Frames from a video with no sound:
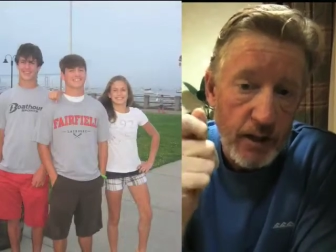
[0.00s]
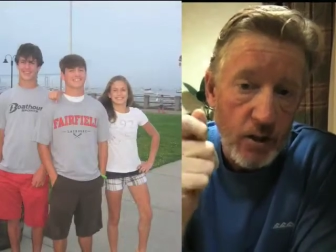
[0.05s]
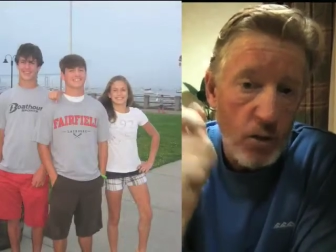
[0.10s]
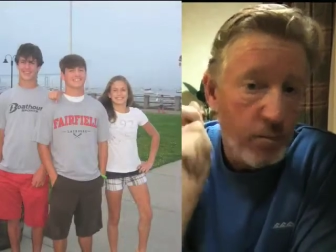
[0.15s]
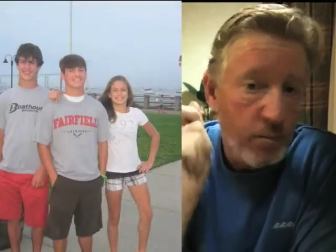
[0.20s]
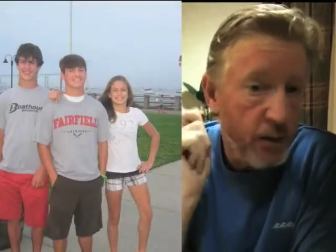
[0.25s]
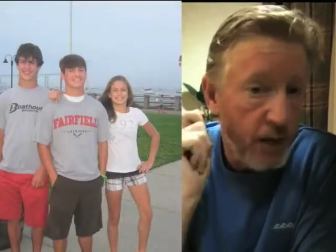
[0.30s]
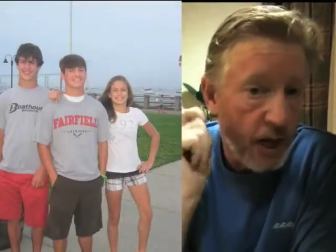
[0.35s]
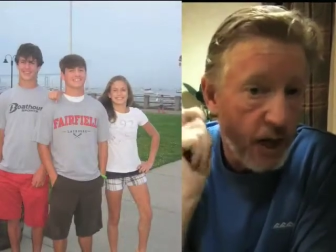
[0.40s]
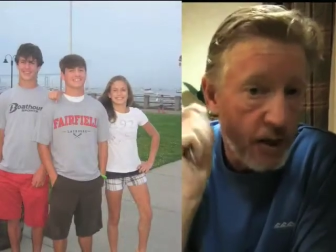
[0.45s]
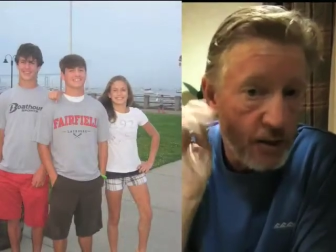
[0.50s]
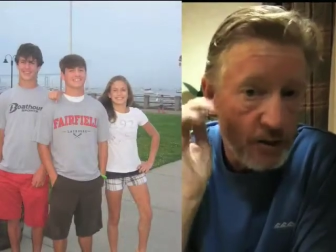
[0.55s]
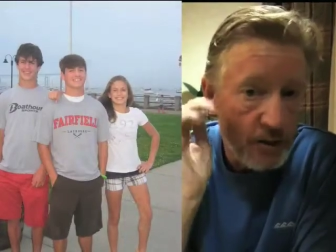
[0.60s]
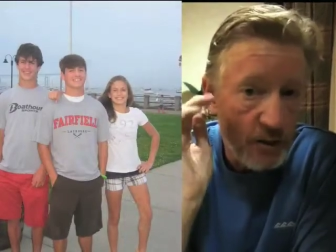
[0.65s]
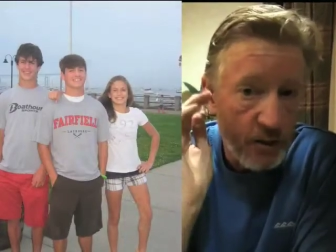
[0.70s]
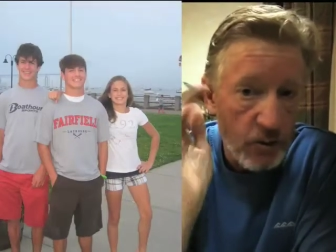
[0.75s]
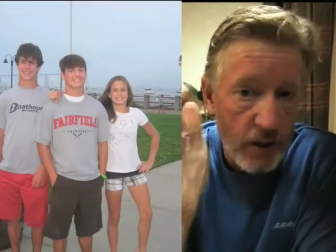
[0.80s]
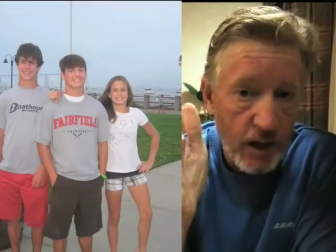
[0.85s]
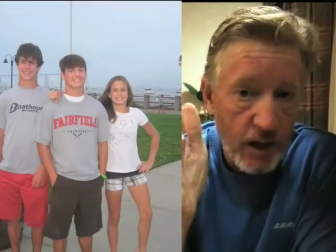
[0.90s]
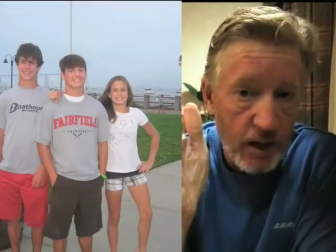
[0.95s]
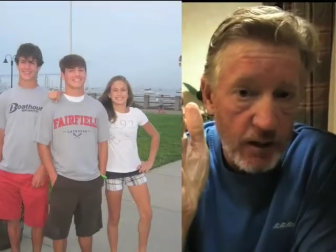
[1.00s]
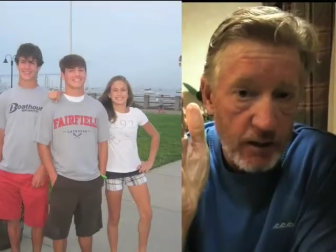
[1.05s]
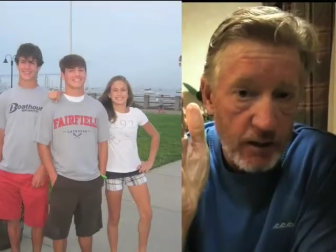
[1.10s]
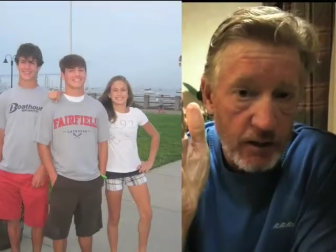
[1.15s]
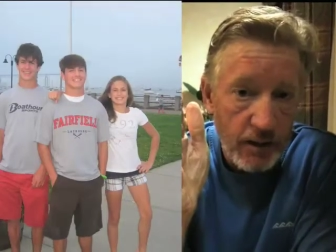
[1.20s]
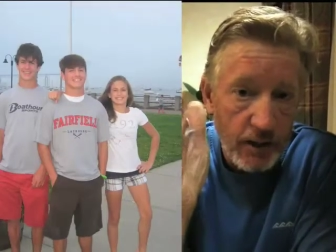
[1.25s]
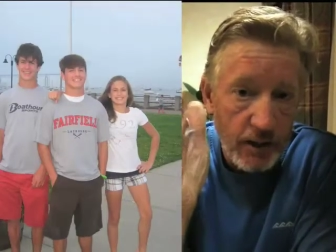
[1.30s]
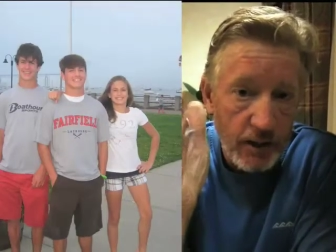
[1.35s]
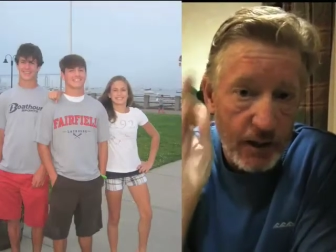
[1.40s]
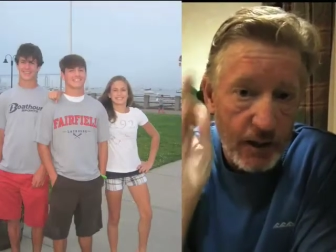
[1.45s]
I hope you guys are doing well,
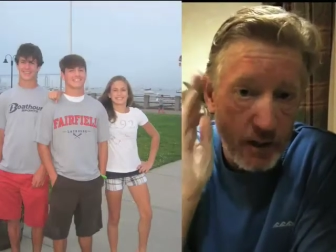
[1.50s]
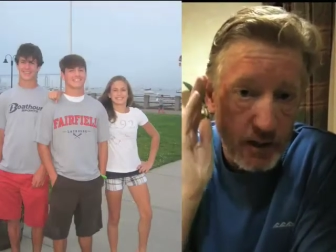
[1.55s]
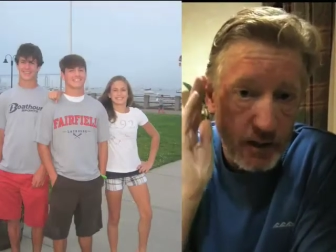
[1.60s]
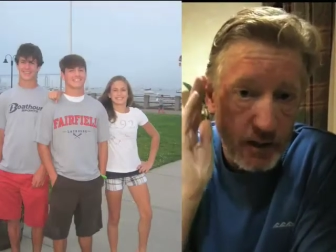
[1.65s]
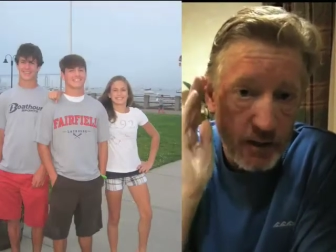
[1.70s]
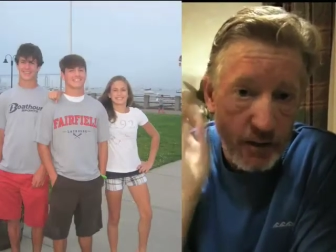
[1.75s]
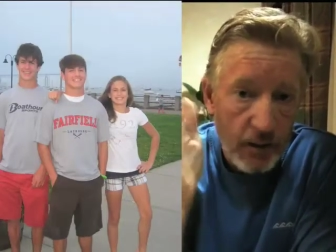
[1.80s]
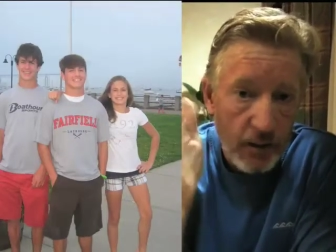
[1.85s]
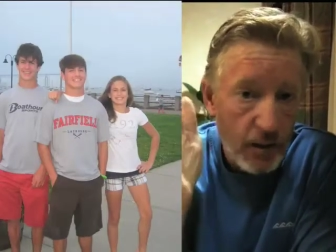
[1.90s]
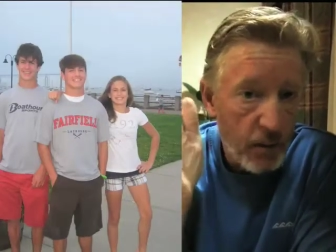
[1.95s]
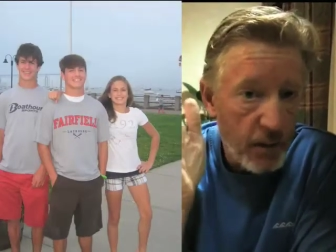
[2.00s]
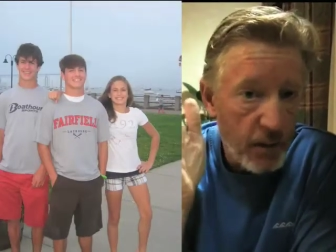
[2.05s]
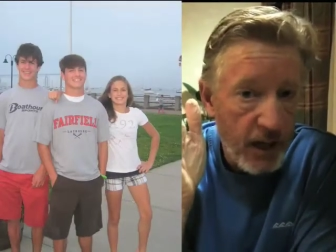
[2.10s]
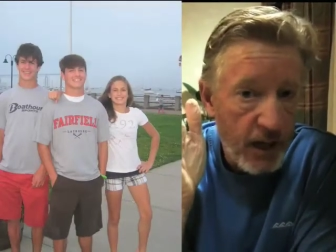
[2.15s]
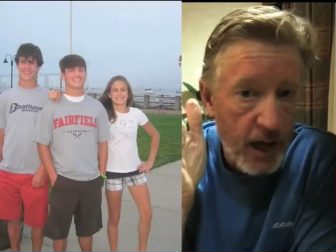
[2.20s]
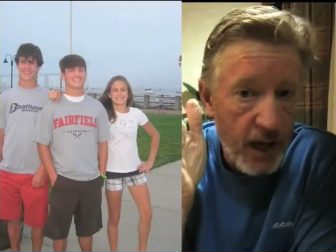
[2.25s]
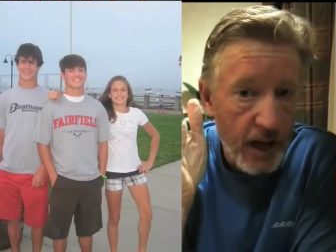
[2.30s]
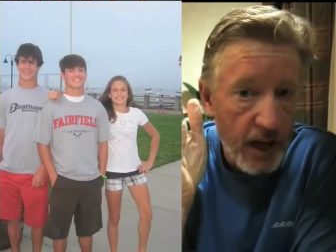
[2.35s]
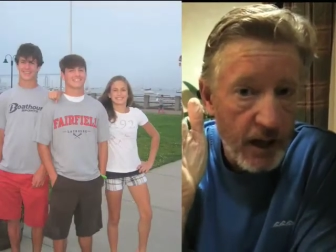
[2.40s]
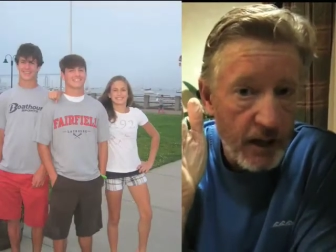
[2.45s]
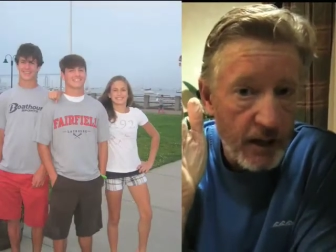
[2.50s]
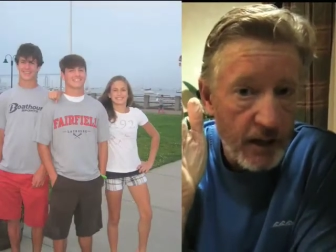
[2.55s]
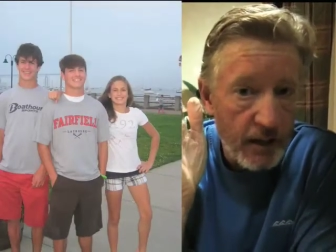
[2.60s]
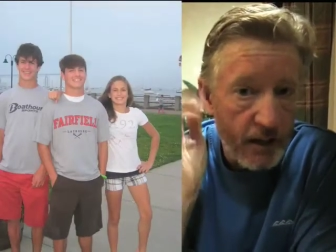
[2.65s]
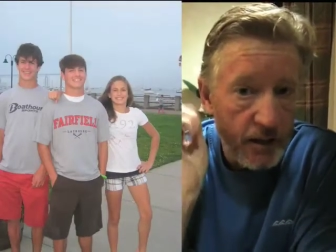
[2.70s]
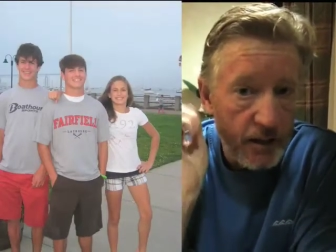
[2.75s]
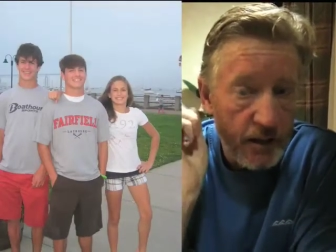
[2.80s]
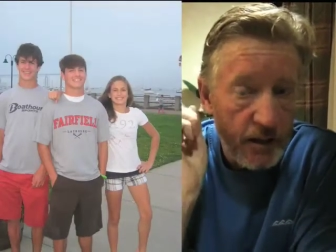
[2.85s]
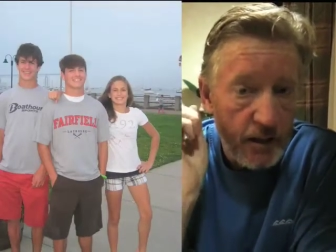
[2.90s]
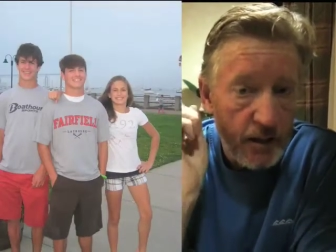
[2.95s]
and a big hi
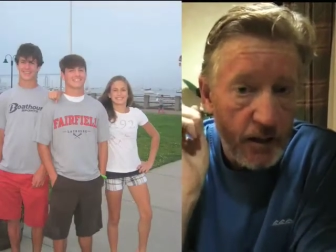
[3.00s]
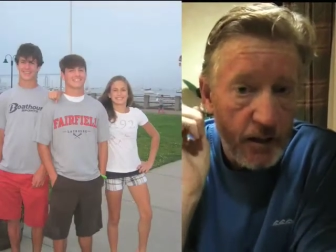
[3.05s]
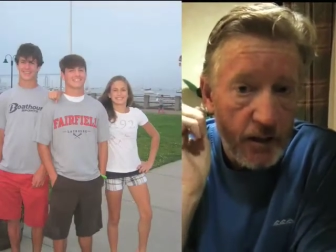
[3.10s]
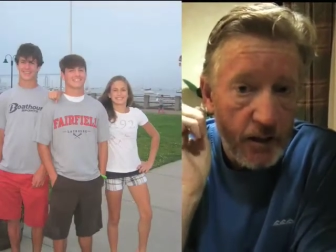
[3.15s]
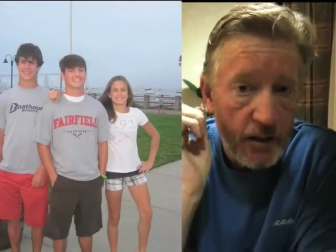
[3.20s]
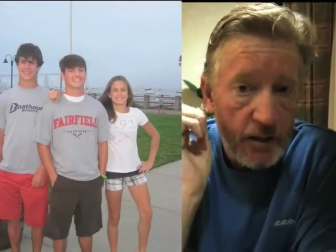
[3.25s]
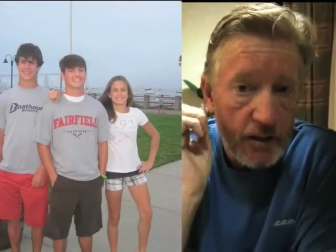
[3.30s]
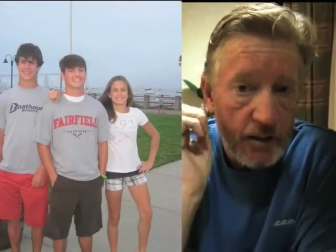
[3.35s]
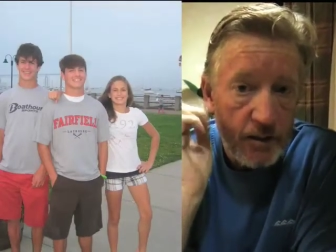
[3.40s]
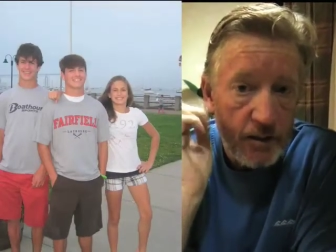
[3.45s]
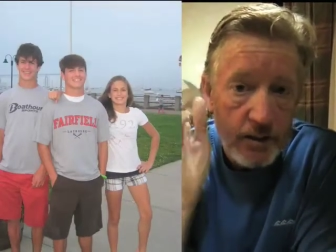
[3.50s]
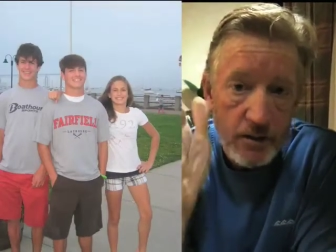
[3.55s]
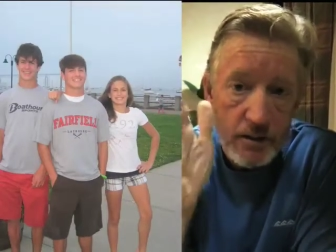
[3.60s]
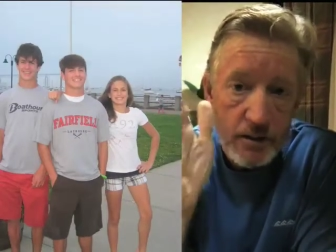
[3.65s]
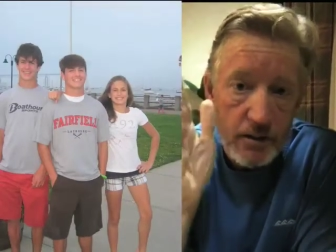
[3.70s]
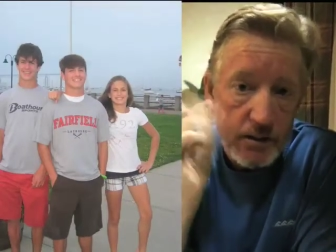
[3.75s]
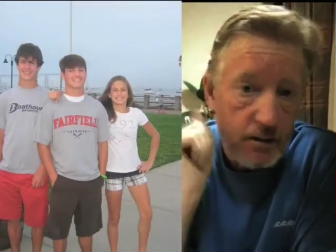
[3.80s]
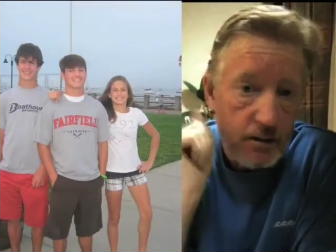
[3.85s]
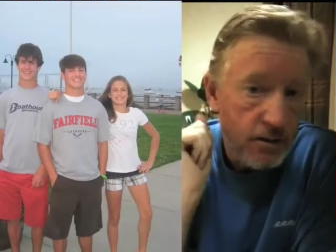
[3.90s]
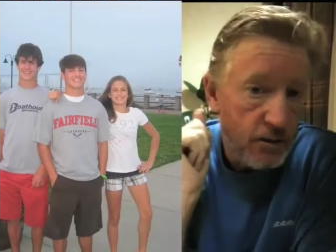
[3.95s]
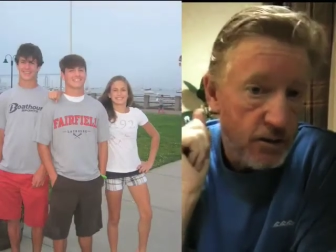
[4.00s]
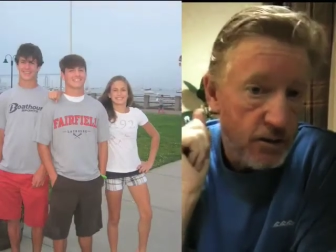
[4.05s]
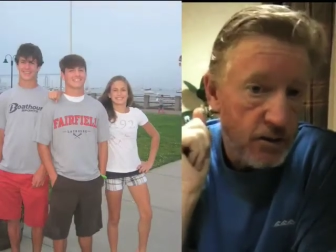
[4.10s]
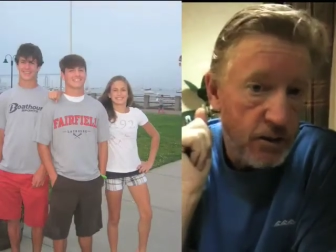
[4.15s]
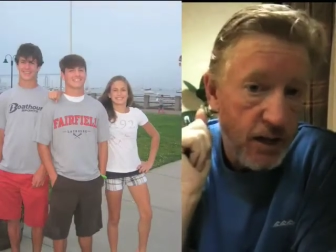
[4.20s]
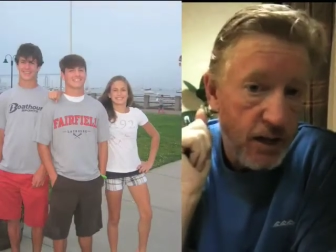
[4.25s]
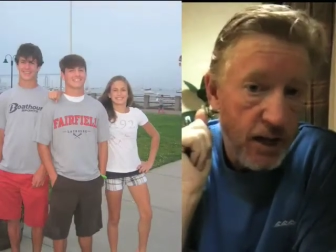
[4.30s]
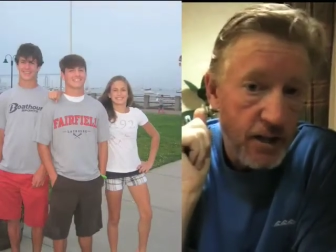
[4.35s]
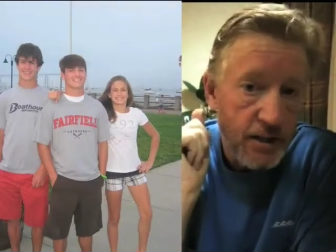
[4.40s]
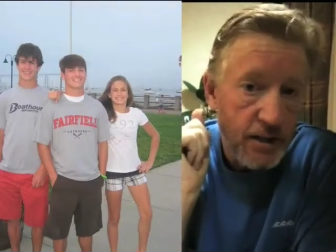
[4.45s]
to, to you
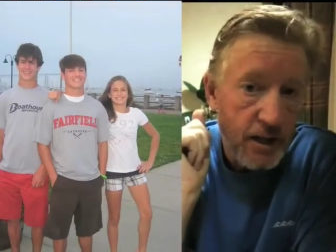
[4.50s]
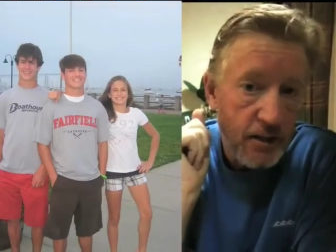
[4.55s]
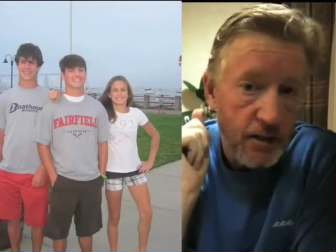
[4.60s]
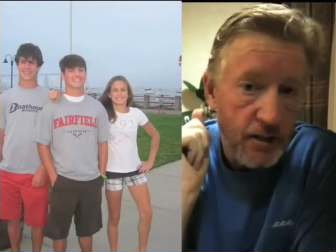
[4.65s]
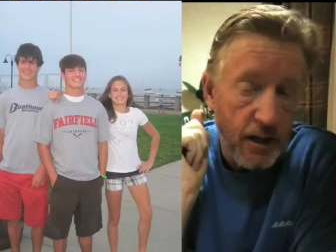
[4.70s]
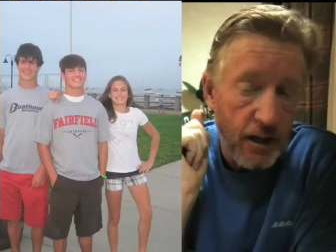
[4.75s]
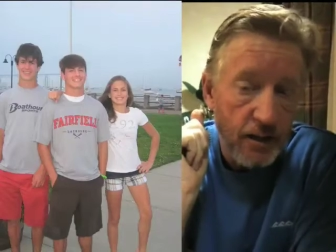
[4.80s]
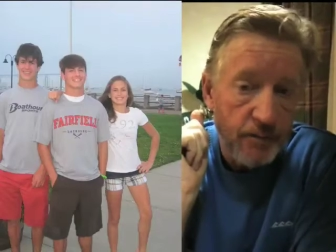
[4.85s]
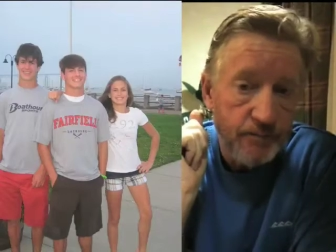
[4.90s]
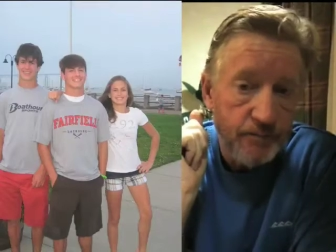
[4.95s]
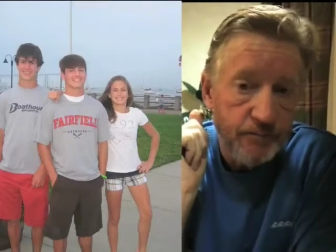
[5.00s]
guys down there.